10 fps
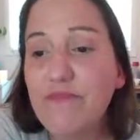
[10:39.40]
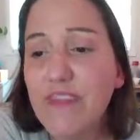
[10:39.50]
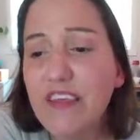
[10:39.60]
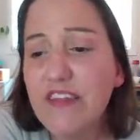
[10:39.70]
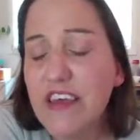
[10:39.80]

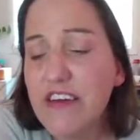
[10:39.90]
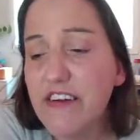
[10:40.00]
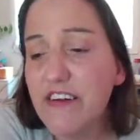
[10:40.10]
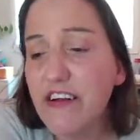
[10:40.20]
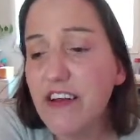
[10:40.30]

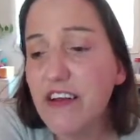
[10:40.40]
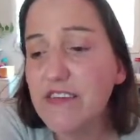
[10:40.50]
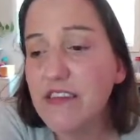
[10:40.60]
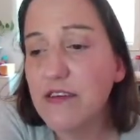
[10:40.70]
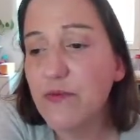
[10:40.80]
there
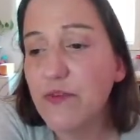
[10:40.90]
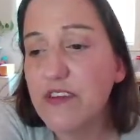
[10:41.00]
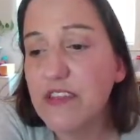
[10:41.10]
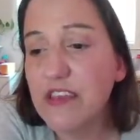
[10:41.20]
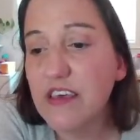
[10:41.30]

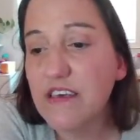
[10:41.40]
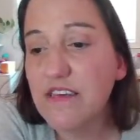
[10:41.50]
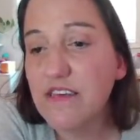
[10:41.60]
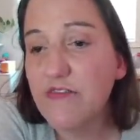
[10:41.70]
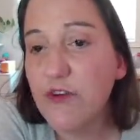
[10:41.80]
were
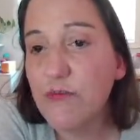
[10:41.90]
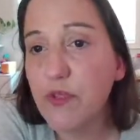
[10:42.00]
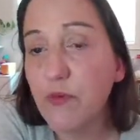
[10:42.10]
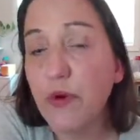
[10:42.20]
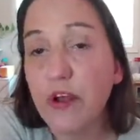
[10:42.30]
things from
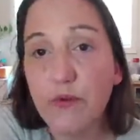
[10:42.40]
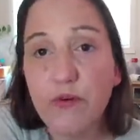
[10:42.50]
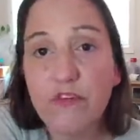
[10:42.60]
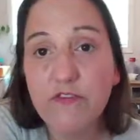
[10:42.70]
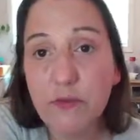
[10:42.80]
the
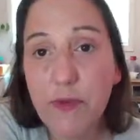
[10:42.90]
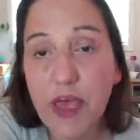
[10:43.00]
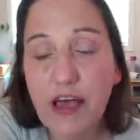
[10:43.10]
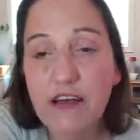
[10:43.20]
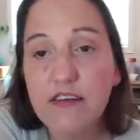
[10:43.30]
werewolves
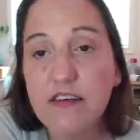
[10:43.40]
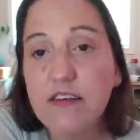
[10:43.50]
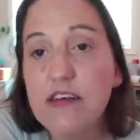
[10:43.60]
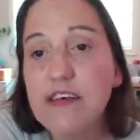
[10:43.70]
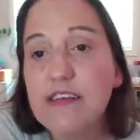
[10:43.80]
pack
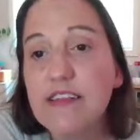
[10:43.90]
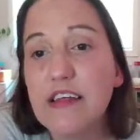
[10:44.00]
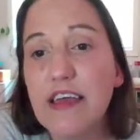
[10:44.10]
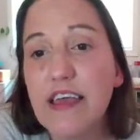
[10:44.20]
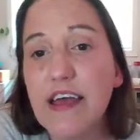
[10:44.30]
that
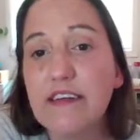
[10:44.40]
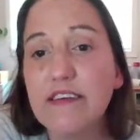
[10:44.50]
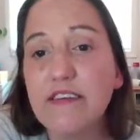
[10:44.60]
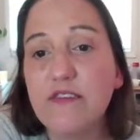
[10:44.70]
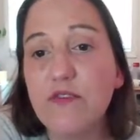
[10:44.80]
I
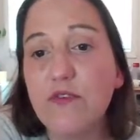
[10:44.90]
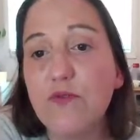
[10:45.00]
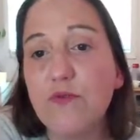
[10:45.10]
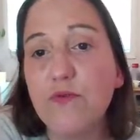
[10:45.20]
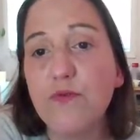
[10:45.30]
added
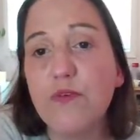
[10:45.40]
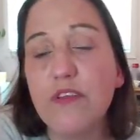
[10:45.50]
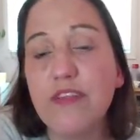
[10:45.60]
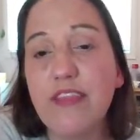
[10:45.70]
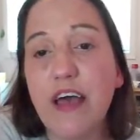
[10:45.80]

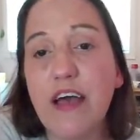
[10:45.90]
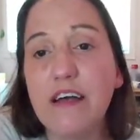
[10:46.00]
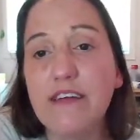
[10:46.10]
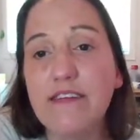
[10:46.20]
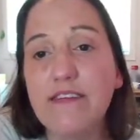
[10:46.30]
to
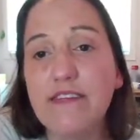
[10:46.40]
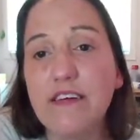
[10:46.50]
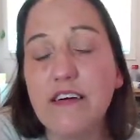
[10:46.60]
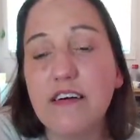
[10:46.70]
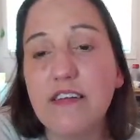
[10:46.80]
that
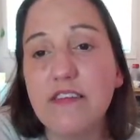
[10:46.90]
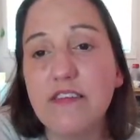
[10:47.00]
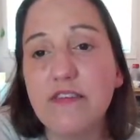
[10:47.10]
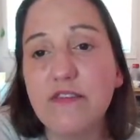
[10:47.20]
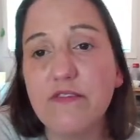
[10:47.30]

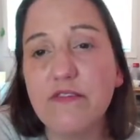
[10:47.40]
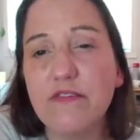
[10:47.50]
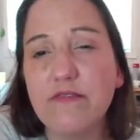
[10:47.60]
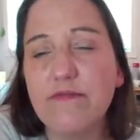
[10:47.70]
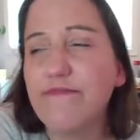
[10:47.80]

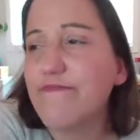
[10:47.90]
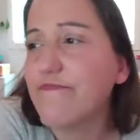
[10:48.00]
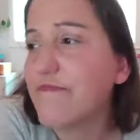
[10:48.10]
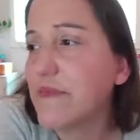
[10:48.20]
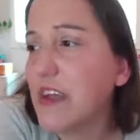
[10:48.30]
little
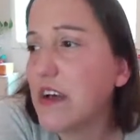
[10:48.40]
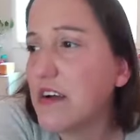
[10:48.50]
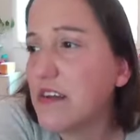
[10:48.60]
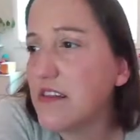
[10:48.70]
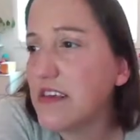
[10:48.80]

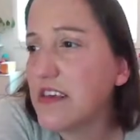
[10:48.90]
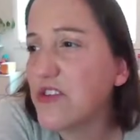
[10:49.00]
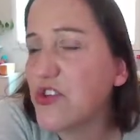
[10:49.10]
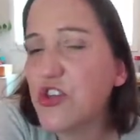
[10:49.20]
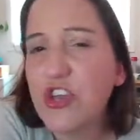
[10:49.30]
like
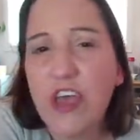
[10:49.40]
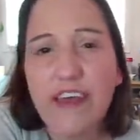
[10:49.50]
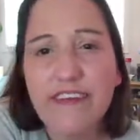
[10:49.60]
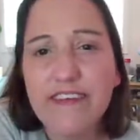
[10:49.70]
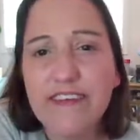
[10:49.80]

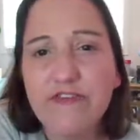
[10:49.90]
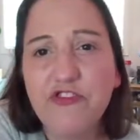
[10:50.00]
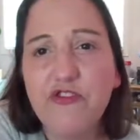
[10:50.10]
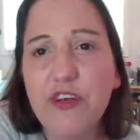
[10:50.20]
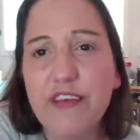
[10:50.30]
shed
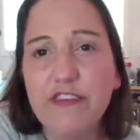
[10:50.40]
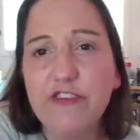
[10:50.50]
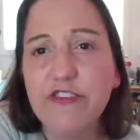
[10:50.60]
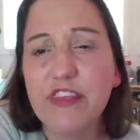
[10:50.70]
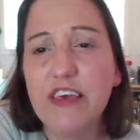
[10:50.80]

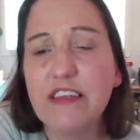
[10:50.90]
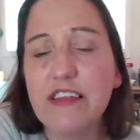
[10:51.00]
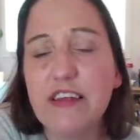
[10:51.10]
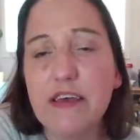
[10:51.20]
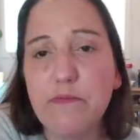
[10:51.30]
trailer thing
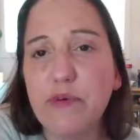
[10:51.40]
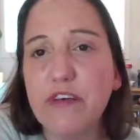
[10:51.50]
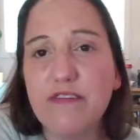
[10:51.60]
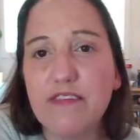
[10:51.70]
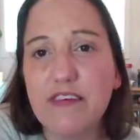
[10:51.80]
that I
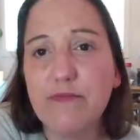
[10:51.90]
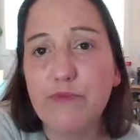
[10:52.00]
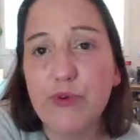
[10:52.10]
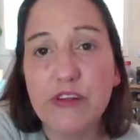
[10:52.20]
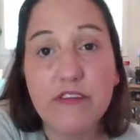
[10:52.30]
built in
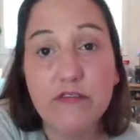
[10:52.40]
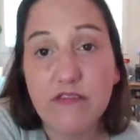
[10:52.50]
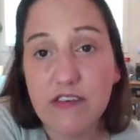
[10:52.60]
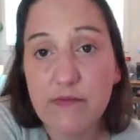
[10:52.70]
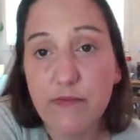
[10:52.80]

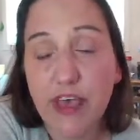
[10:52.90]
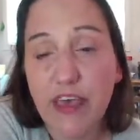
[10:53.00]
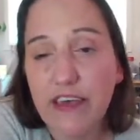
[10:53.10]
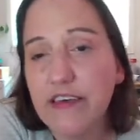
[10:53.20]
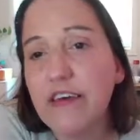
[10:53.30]
Brindleton
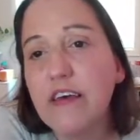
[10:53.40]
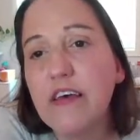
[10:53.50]
Bay.